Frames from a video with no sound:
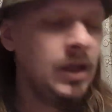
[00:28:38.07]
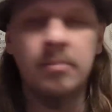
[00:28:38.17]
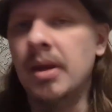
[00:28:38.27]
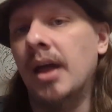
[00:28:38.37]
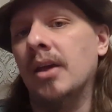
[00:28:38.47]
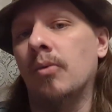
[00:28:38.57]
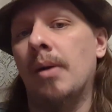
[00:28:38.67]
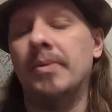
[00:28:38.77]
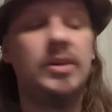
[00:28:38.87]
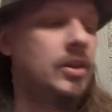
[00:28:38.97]
yeah, I think
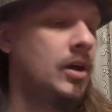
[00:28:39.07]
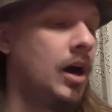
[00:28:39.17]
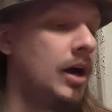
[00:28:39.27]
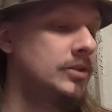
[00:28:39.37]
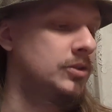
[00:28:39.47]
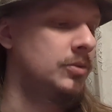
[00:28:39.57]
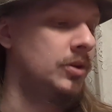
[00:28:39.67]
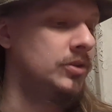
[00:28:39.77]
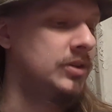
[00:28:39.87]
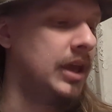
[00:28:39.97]
Weapon of the Gods is one of
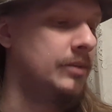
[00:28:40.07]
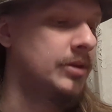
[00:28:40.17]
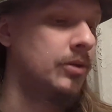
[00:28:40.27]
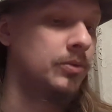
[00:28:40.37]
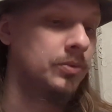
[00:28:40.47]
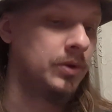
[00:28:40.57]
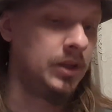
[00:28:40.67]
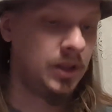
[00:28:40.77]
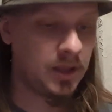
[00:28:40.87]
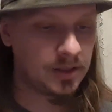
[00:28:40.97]
those games I would
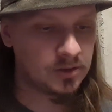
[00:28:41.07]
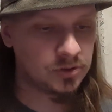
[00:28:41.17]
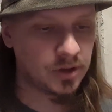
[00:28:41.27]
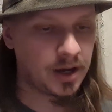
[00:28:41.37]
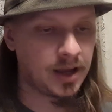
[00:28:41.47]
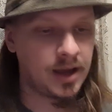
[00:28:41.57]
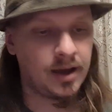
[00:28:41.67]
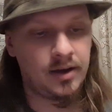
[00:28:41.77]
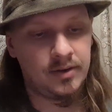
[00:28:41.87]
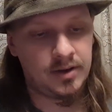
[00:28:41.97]
really like to try
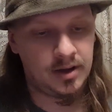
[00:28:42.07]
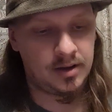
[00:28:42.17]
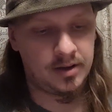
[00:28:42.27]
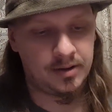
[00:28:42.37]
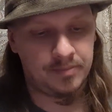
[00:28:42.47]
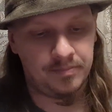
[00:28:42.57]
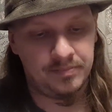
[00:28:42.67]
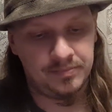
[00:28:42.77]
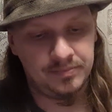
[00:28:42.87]
out. And